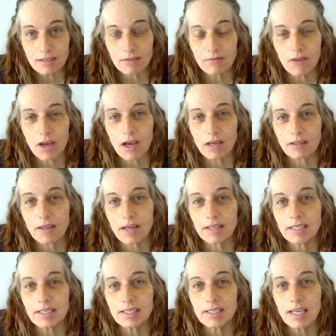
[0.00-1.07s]
the fact that
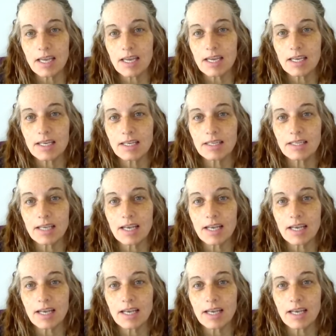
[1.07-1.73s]
today is